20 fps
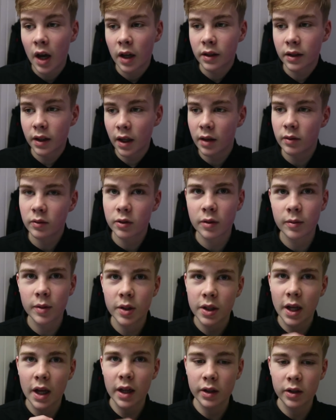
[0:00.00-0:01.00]
today I'm just going to
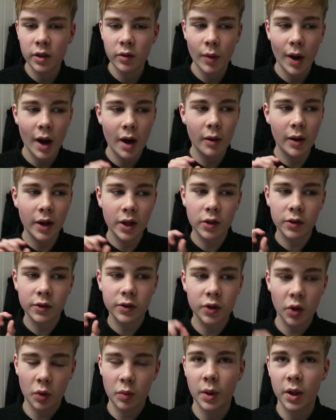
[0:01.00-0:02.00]
be telling you how I got
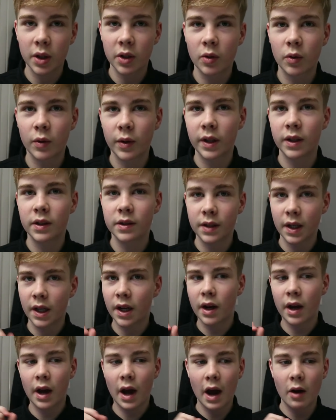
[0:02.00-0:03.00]
so many coins
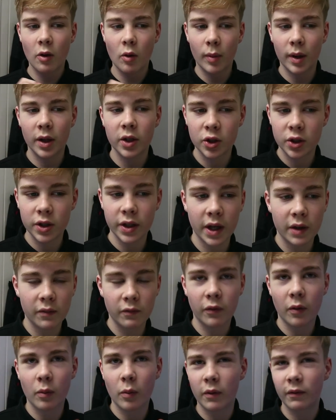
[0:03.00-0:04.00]
and how I managed to get them
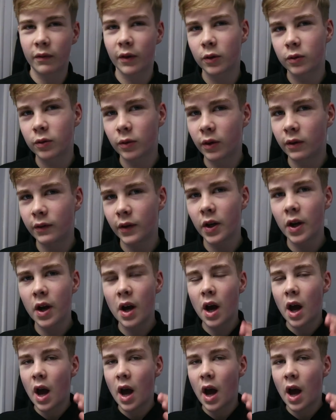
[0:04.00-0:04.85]
from one phone to another.